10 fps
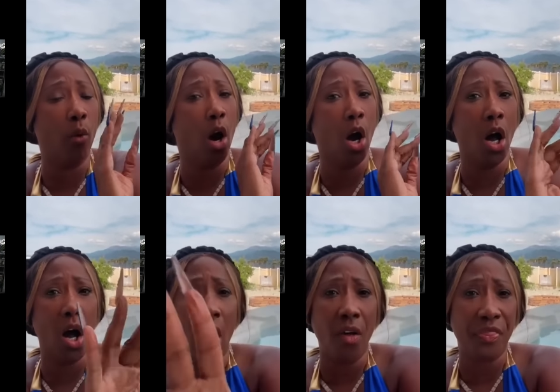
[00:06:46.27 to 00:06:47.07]
I want
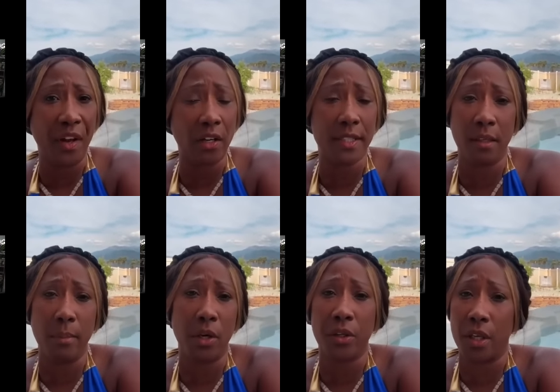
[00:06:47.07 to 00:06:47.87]
all
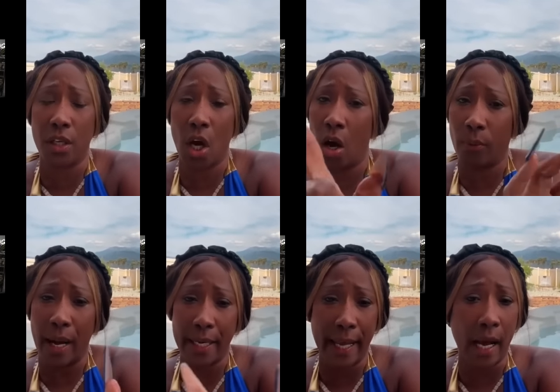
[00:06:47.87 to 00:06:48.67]
13 million of y'all
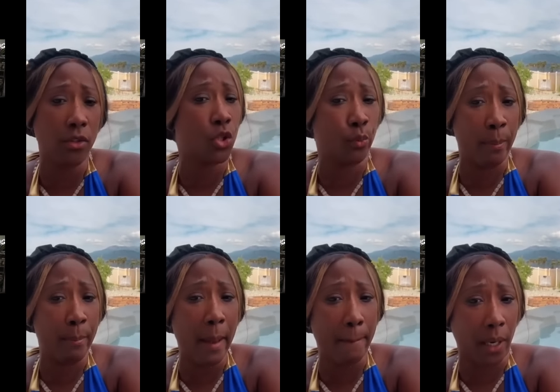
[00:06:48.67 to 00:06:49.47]
right now to
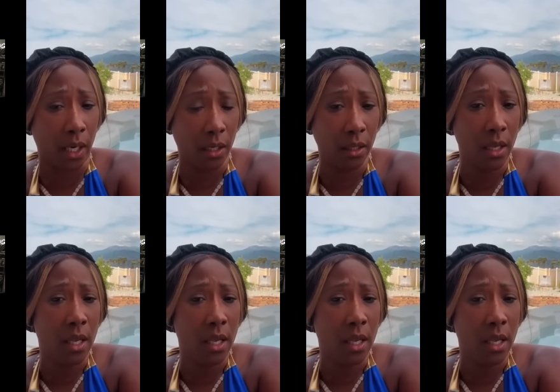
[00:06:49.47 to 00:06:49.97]
remember,